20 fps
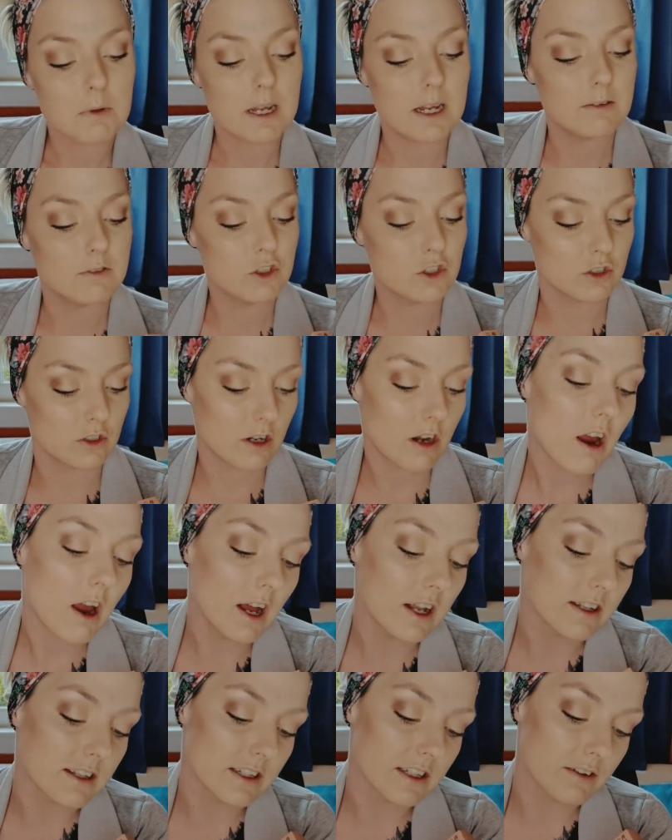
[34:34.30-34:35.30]
I'm sure you
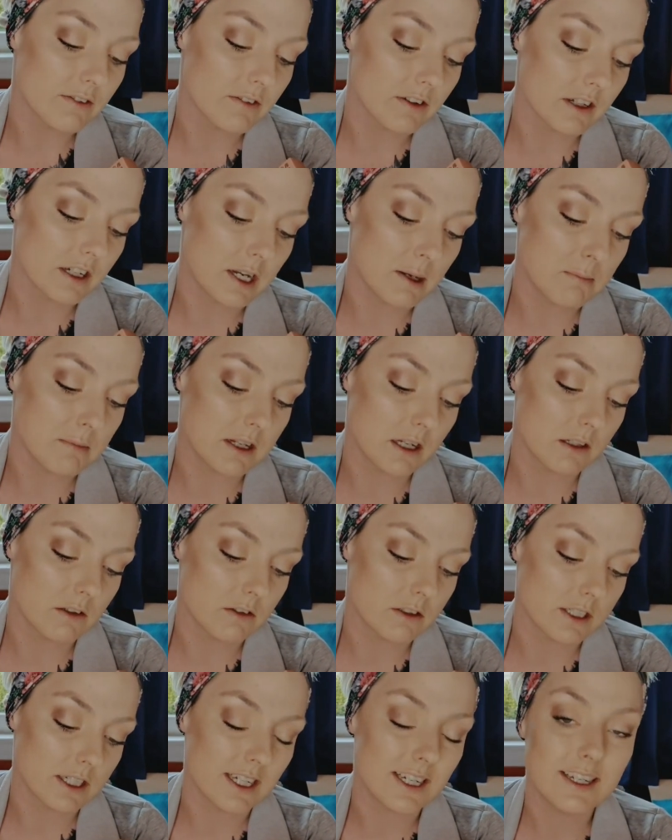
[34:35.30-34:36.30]
had a different name the
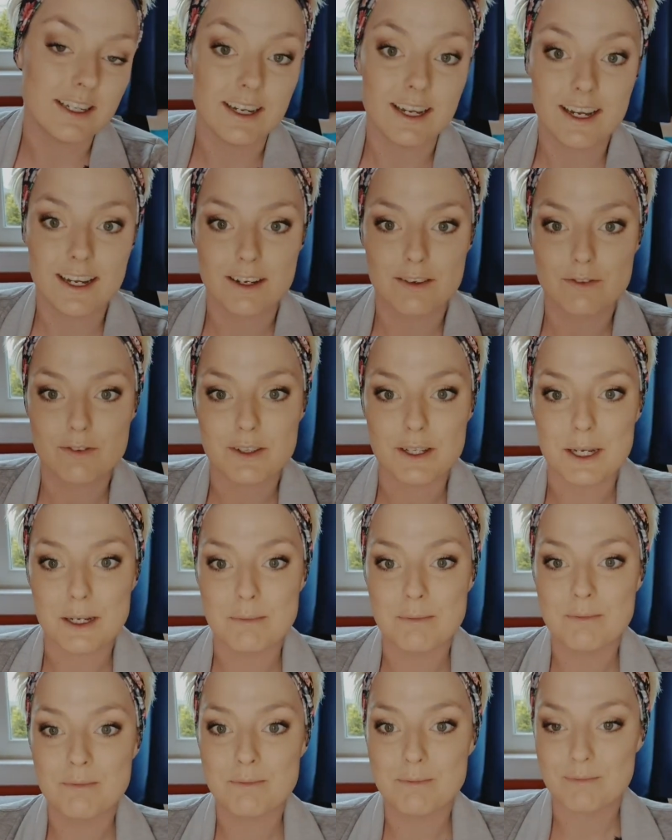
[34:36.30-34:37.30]
other day, Naked
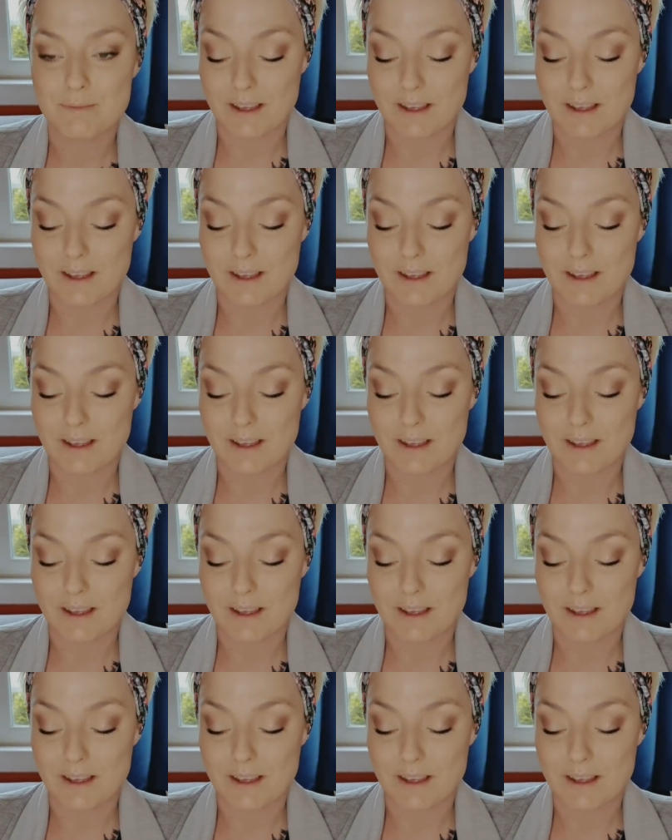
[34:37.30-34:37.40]
Flame.